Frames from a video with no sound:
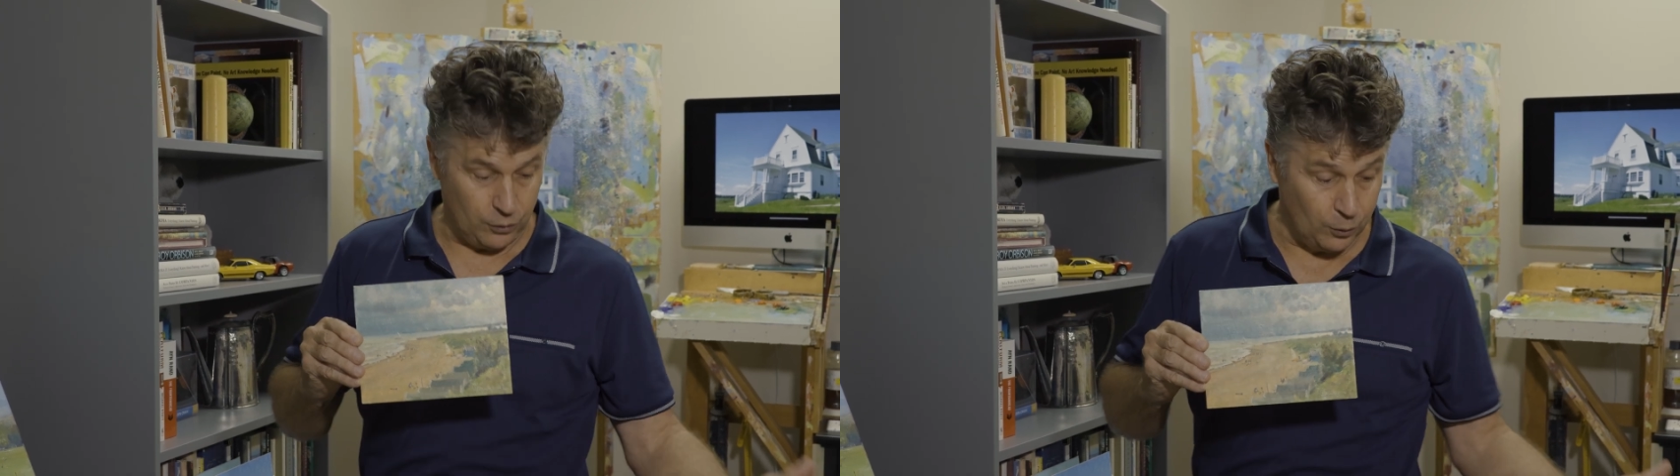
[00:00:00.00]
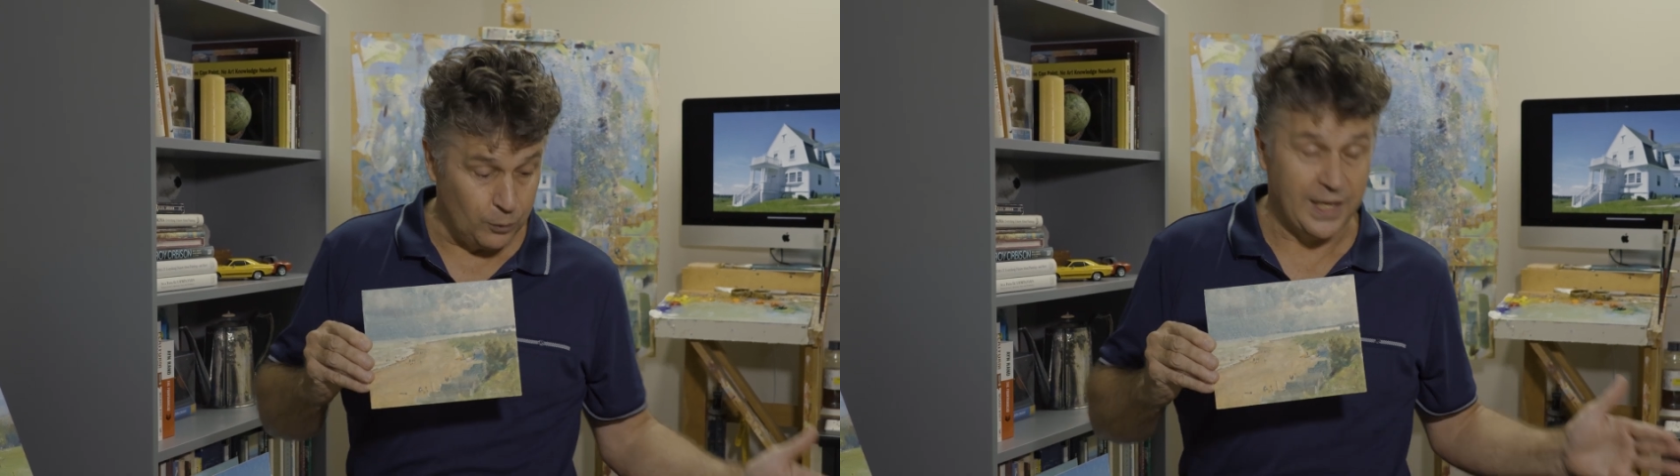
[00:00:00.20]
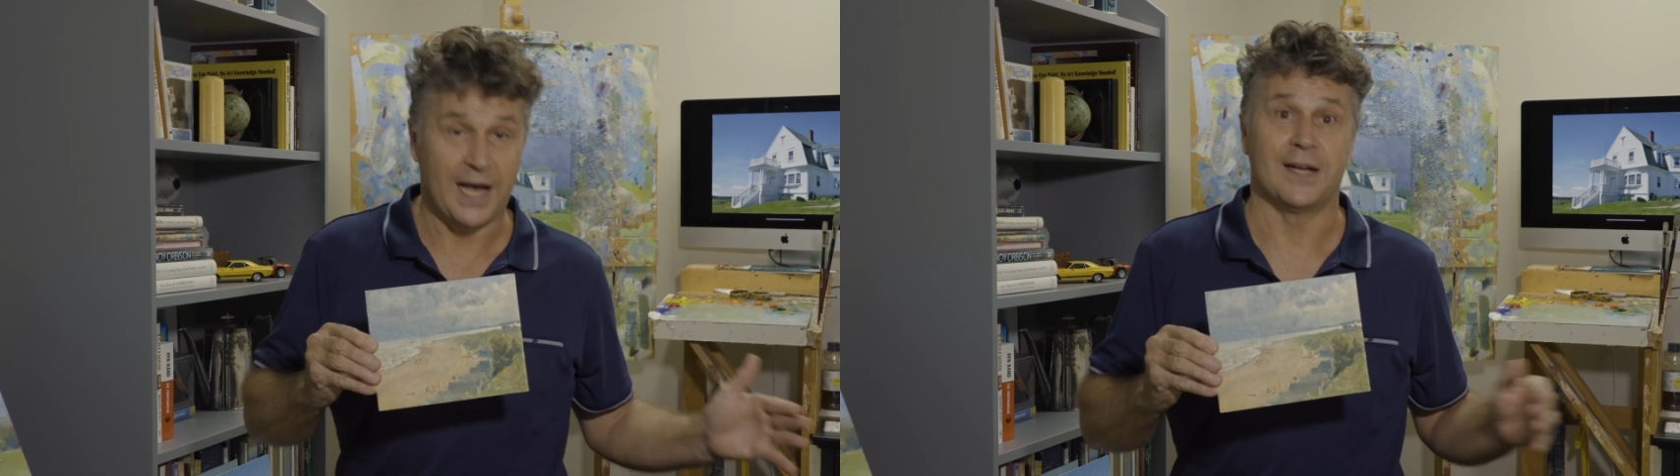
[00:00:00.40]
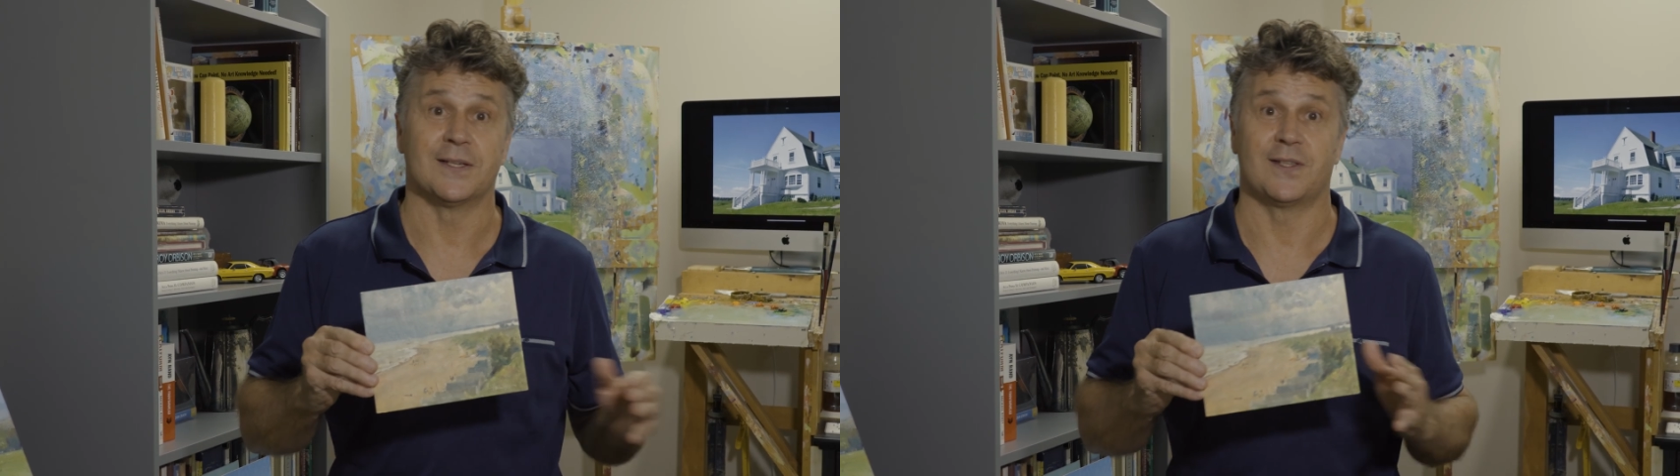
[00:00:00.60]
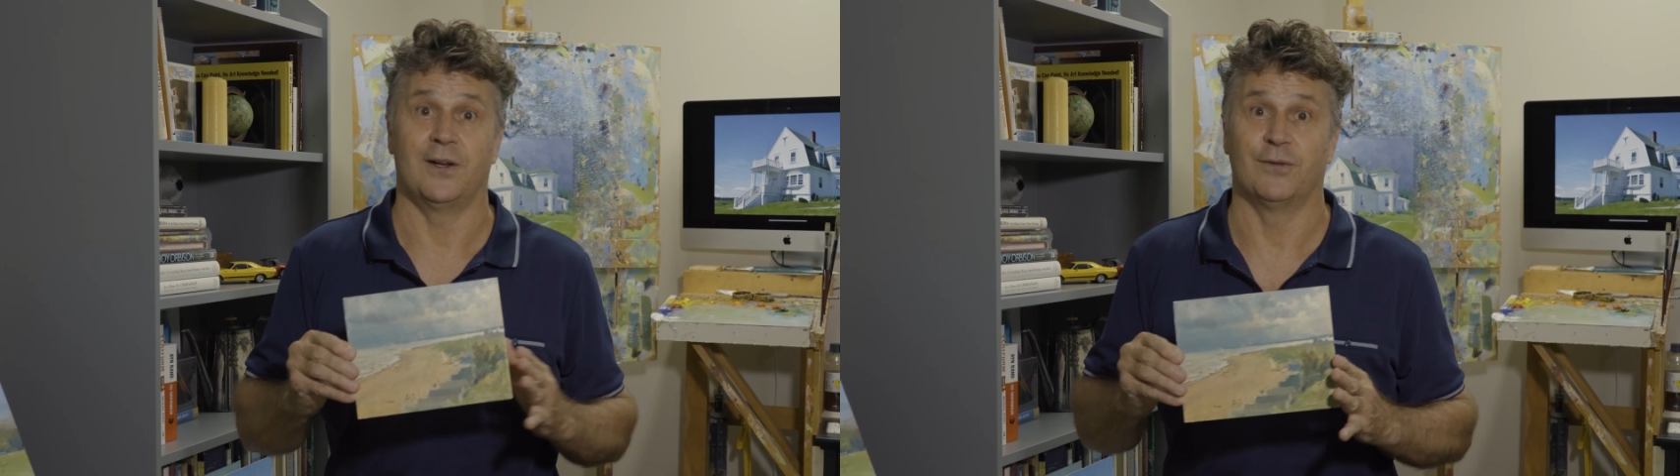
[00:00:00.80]
all the
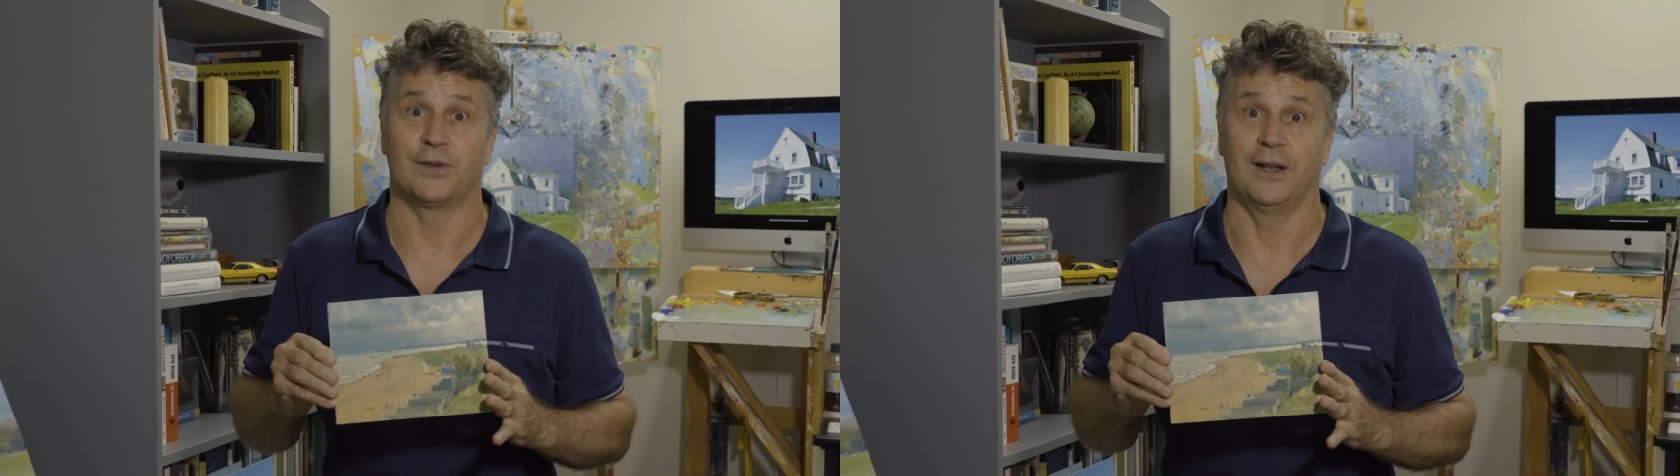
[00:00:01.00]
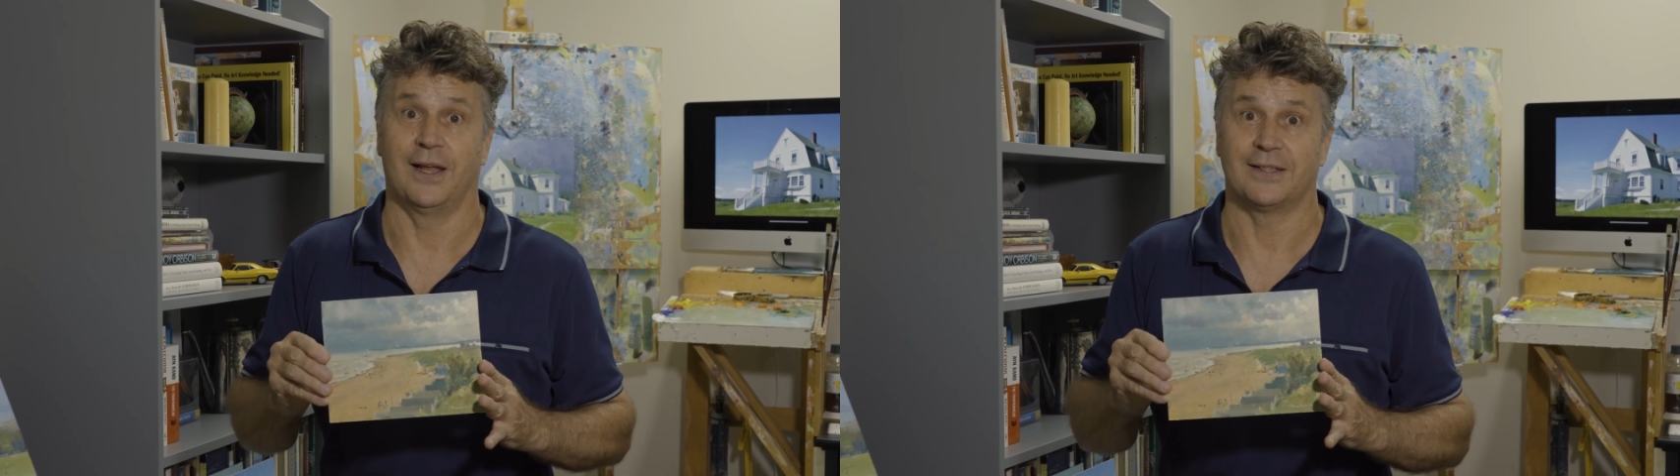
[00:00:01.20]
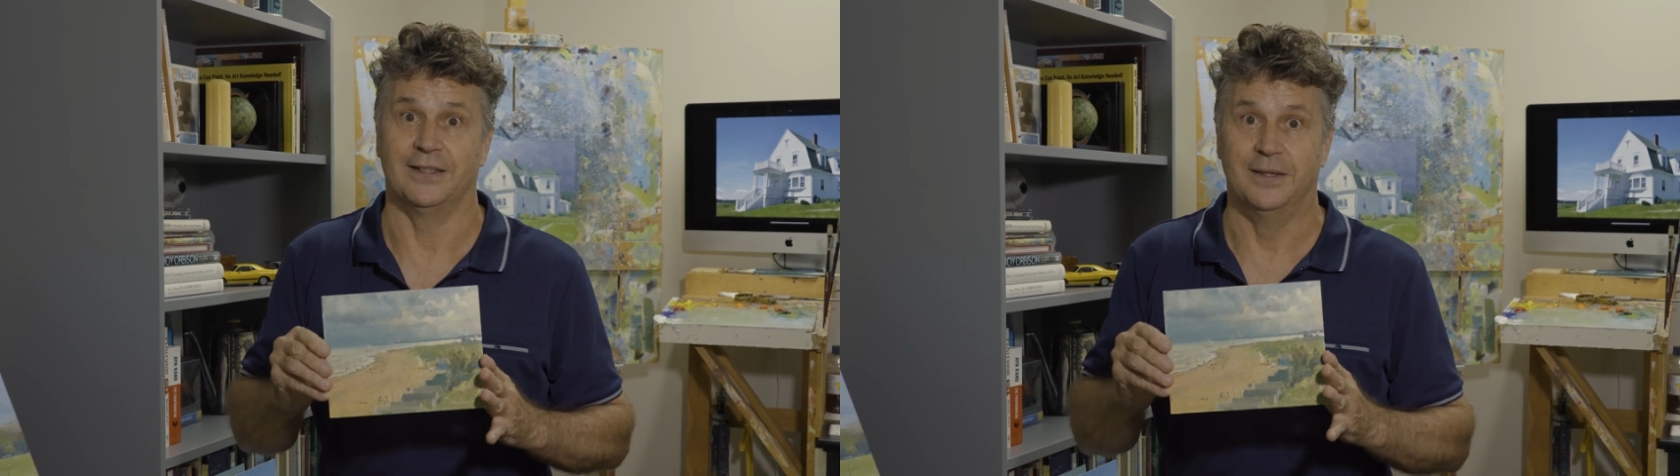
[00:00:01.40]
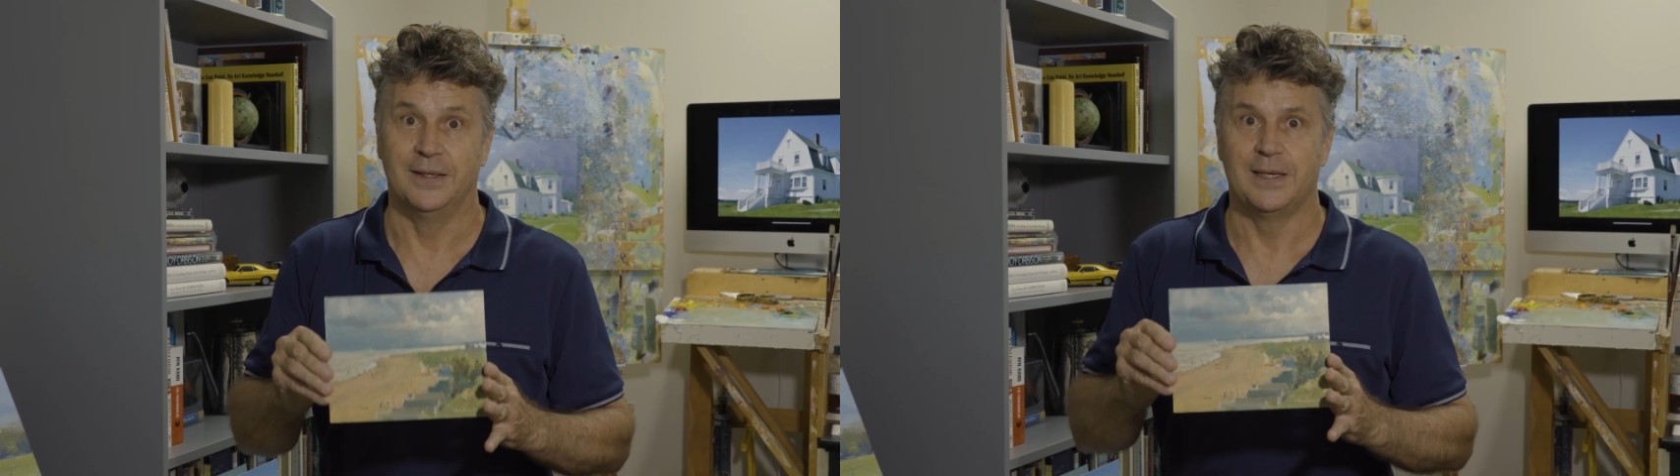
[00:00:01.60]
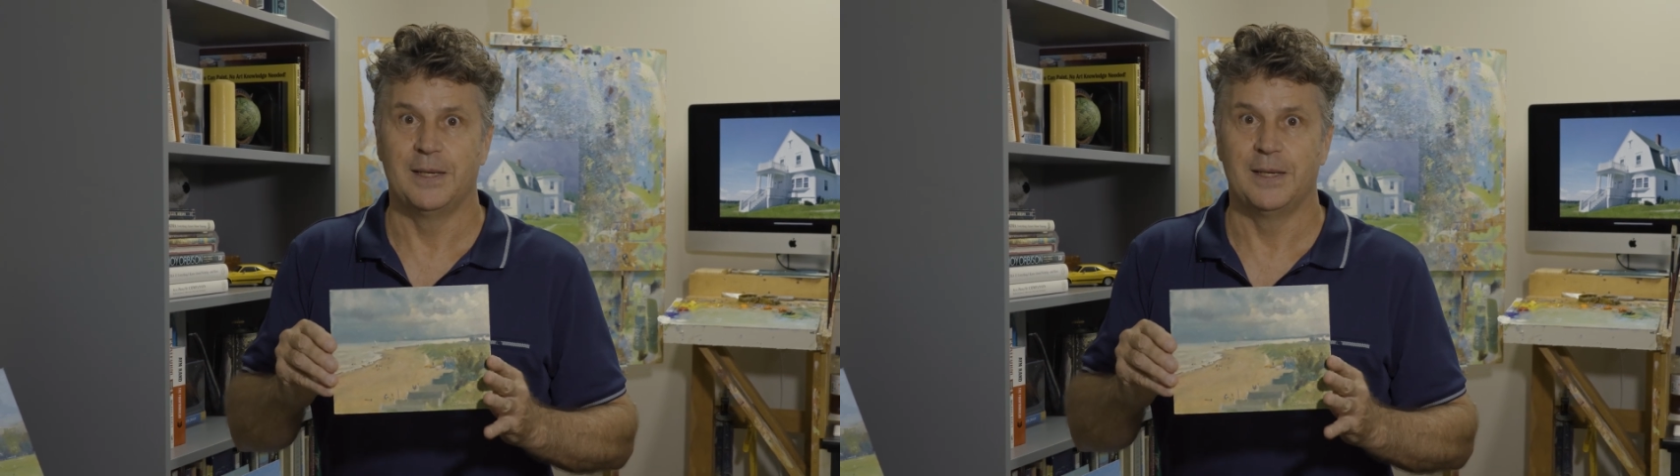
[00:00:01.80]
artists that I've collected,